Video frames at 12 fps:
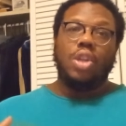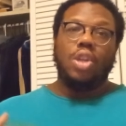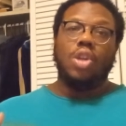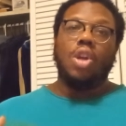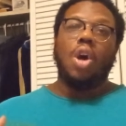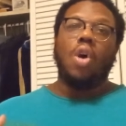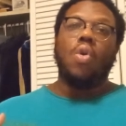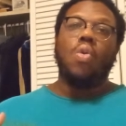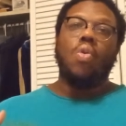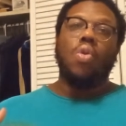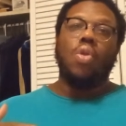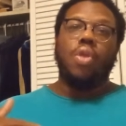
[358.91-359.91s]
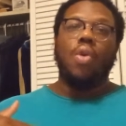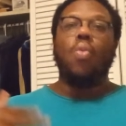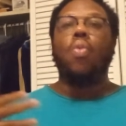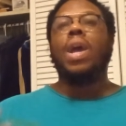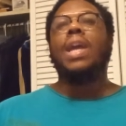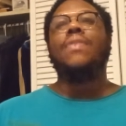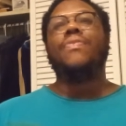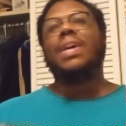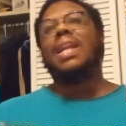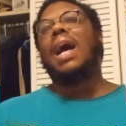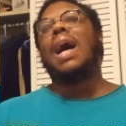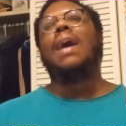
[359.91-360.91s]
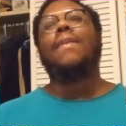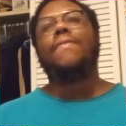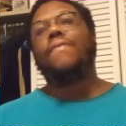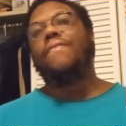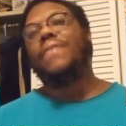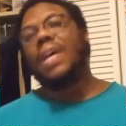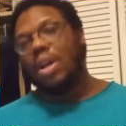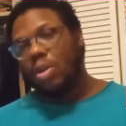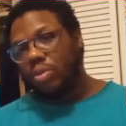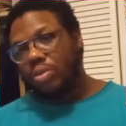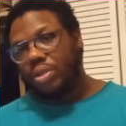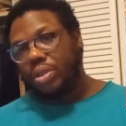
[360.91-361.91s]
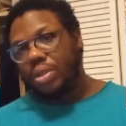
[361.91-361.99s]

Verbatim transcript: you know, the way that I felt